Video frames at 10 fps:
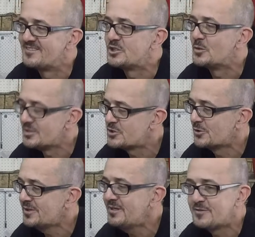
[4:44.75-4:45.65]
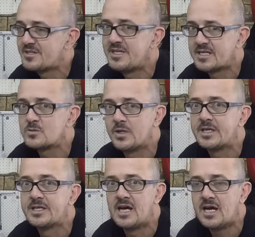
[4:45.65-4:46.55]
to enjoy for the next week
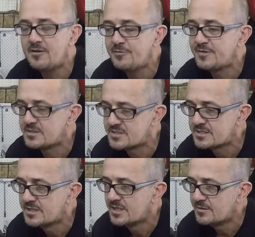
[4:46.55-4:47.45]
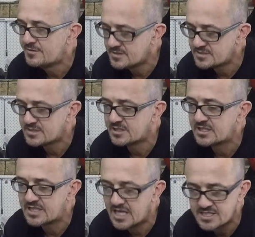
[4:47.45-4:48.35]
and a half is this
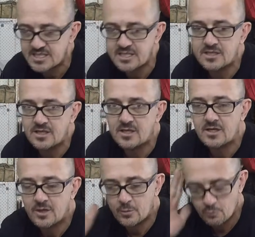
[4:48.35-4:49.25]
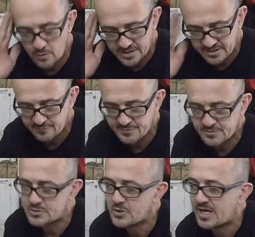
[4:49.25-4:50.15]
getting ready for the
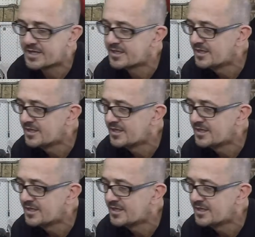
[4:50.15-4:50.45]
track.